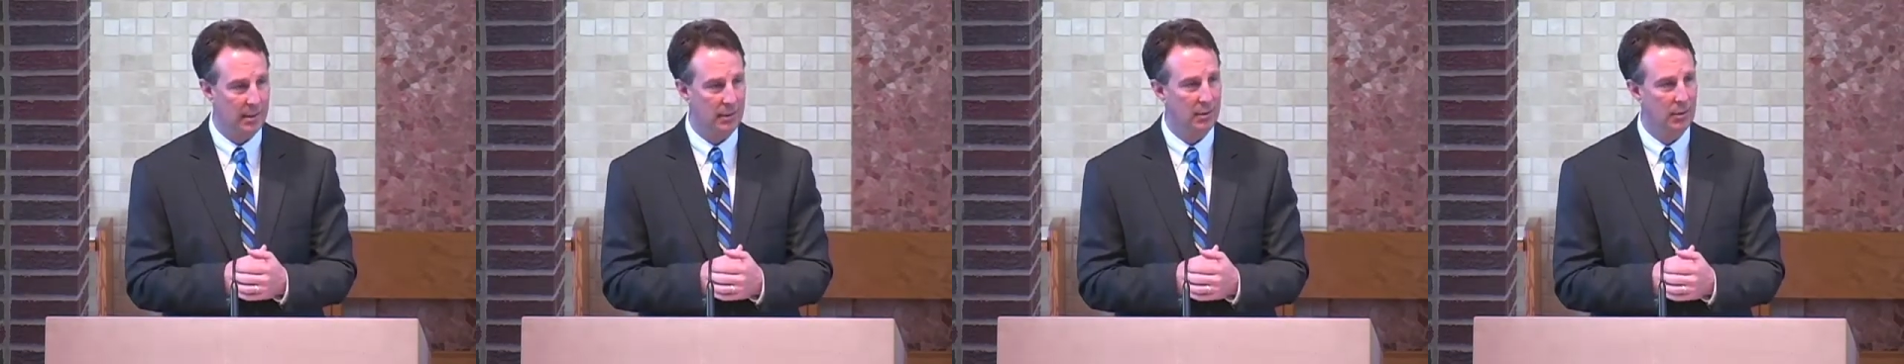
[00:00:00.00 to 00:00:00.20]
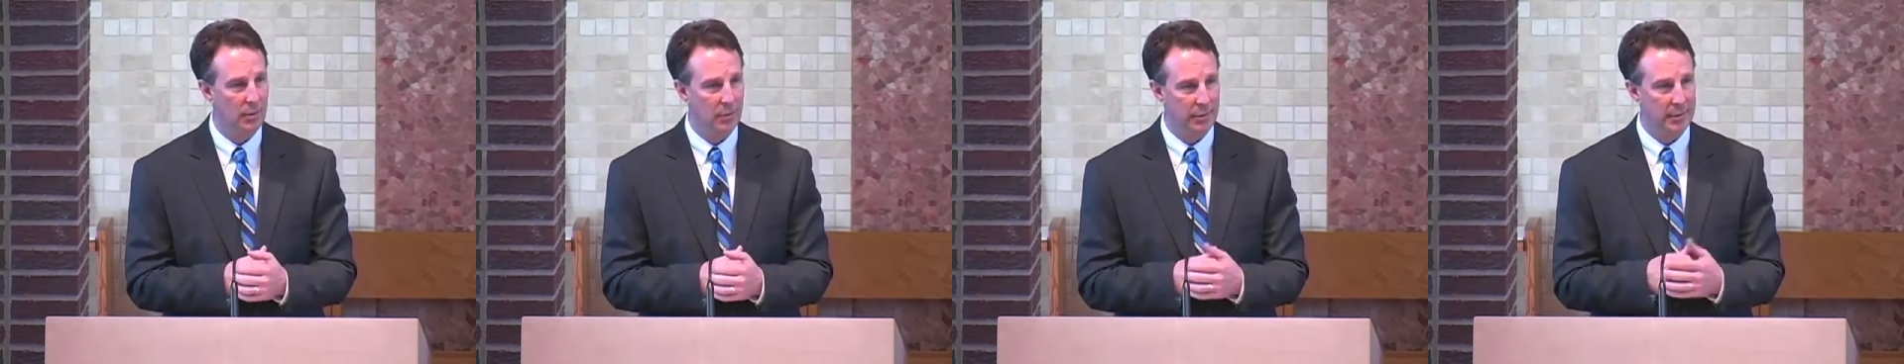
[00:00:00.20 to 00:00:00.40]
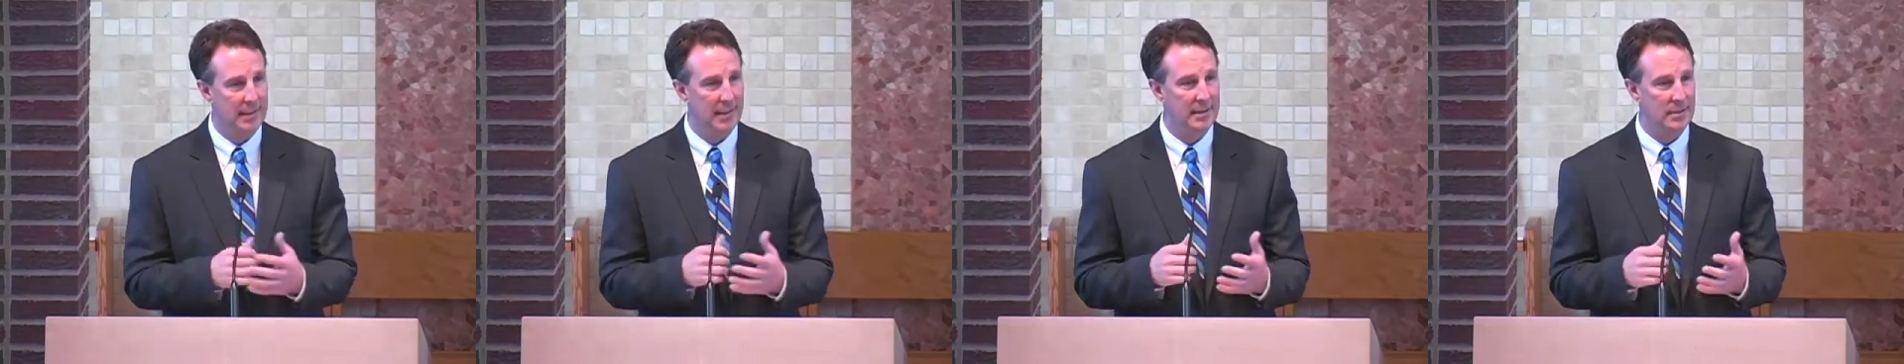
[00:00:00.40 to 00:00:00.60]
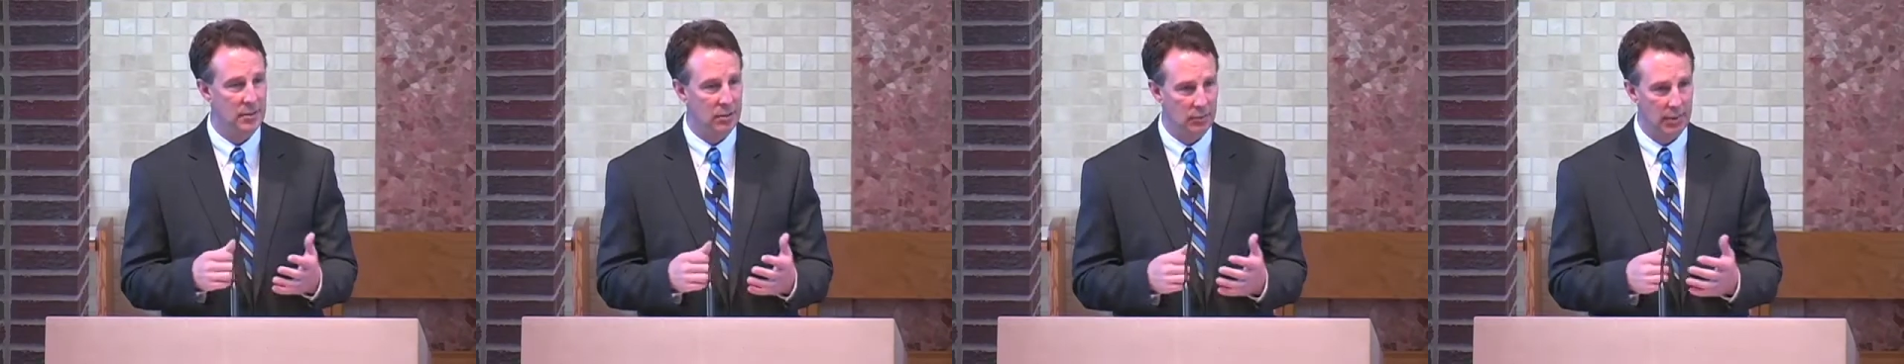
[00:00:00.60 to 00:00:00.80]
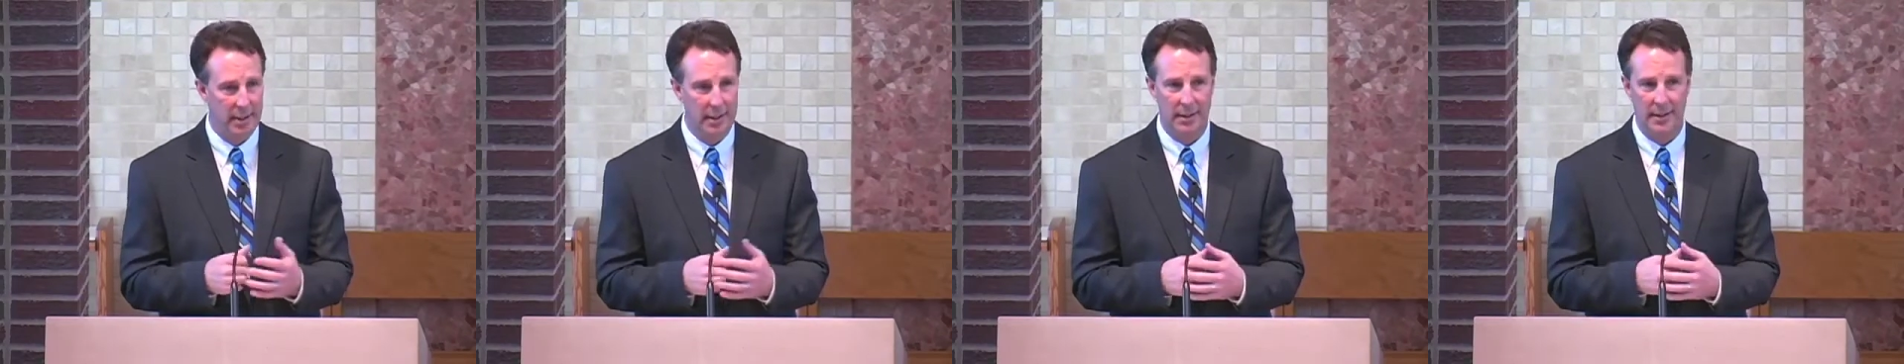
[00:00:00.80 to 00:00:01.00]
you know what, that's
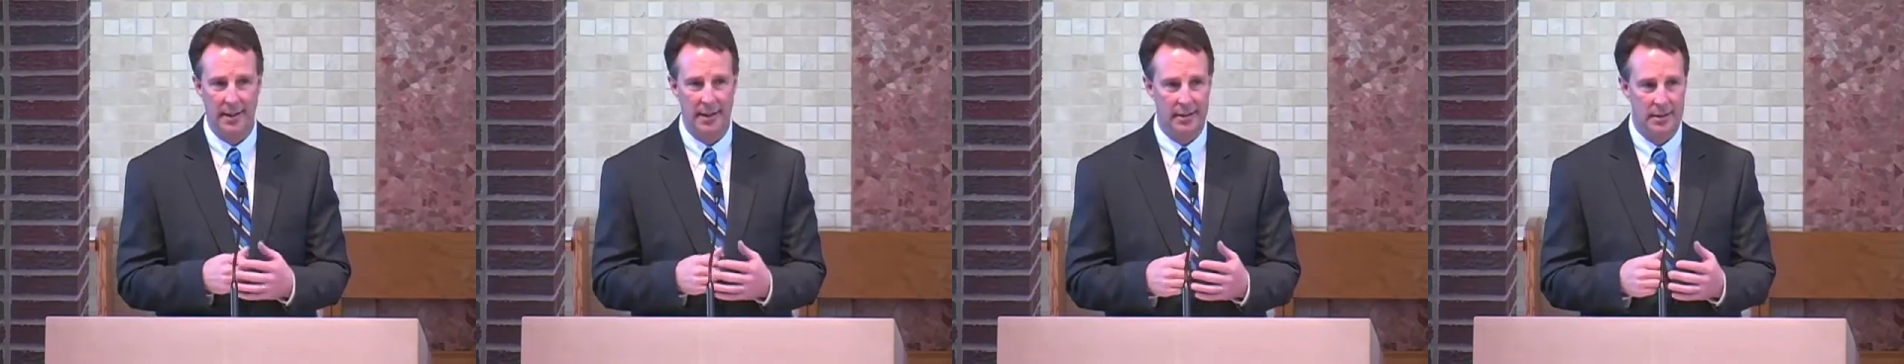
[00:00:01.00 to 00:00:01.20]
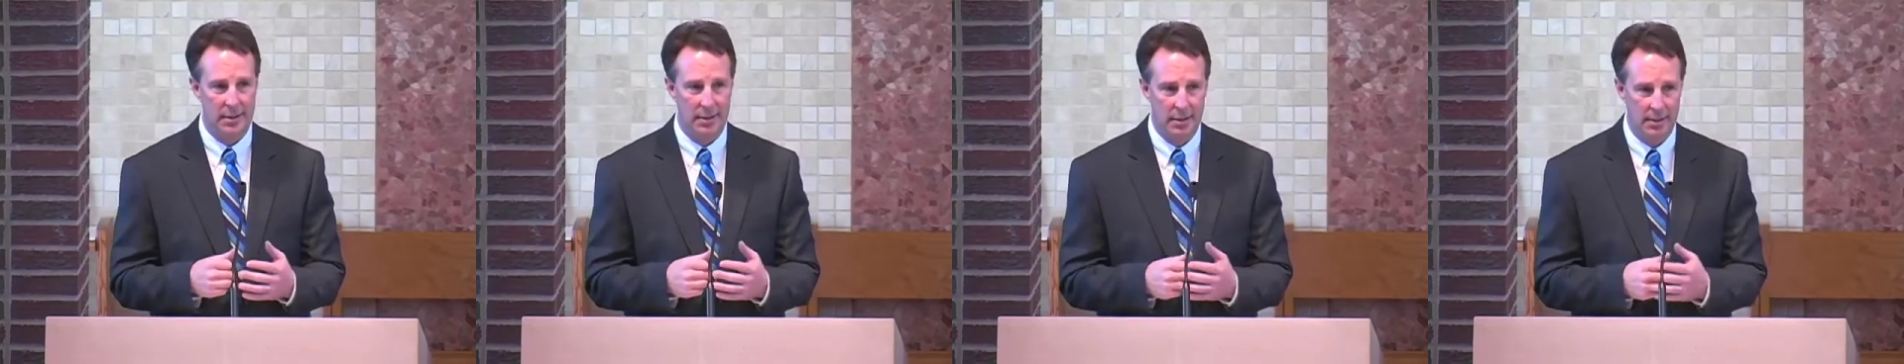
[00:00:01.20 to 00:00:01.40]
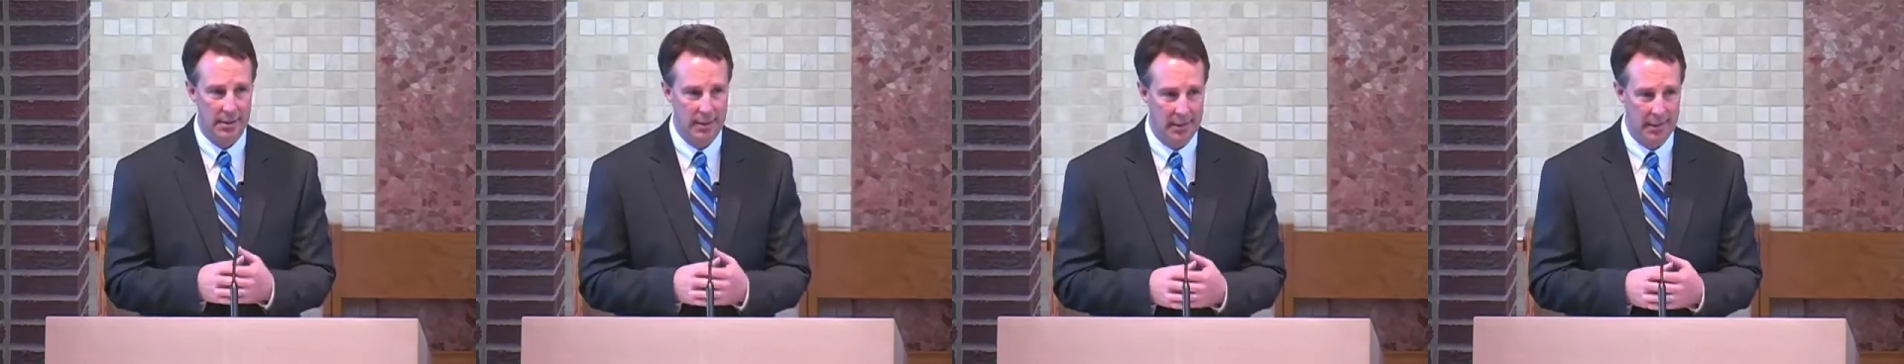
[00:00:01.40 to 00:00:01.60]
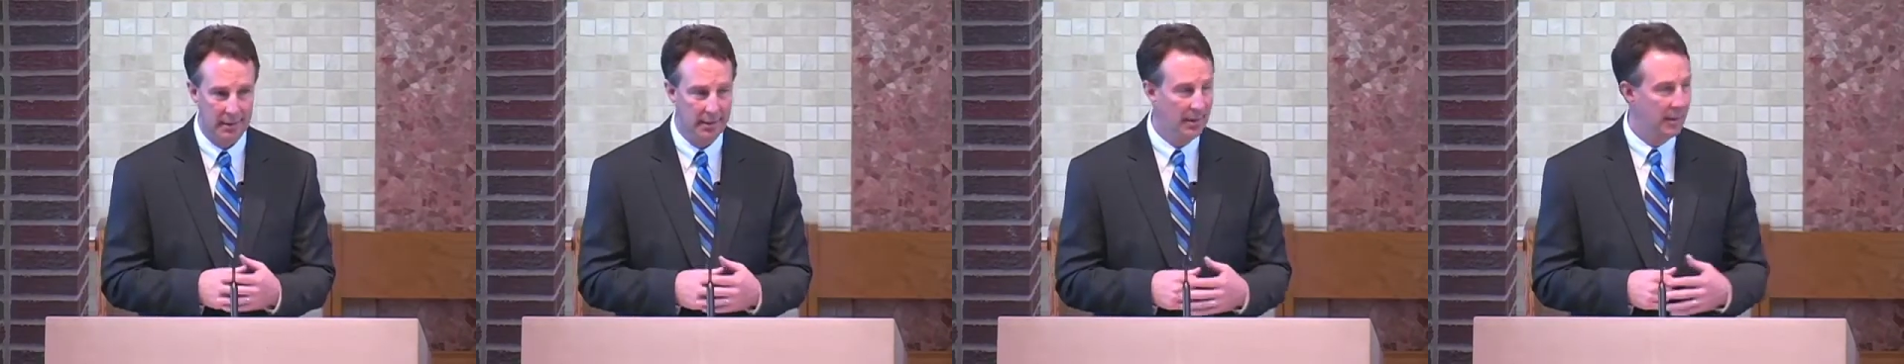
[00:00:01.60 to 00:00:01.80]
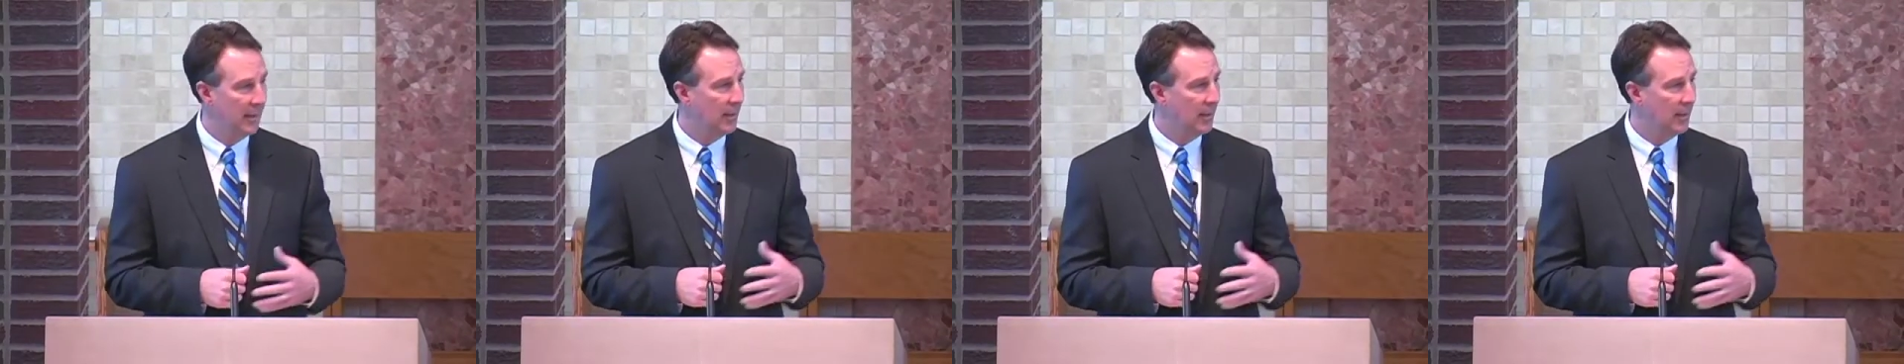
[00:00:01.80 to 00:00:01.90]
great, and I hear you.